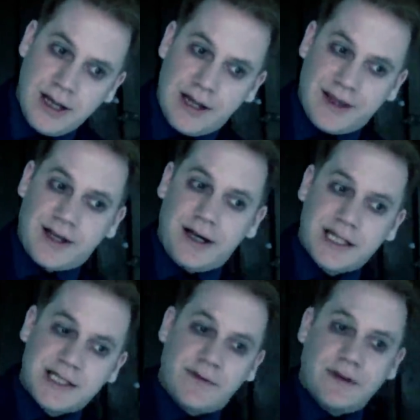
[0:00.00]
And the
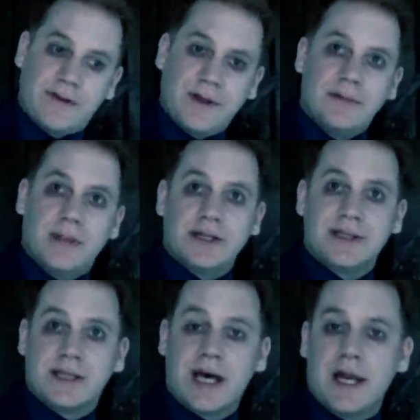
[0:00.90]
Kaitef and the Thin Bloods,
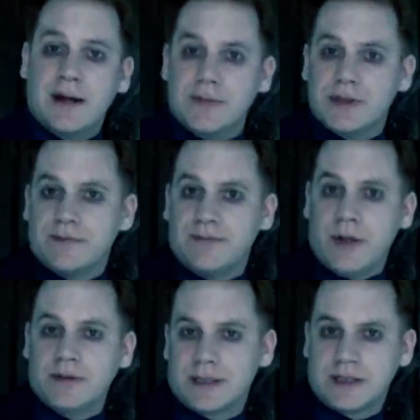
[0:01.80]
as their numbers
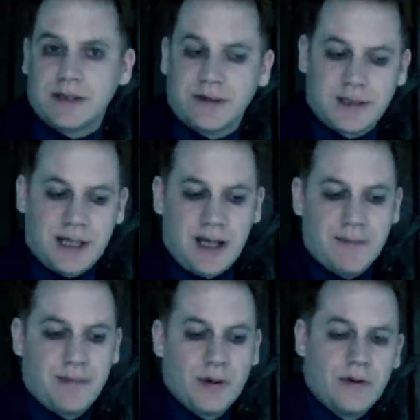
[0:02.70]
bolster, as they
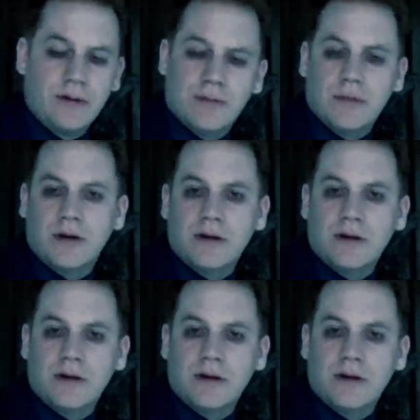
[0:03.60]
boom,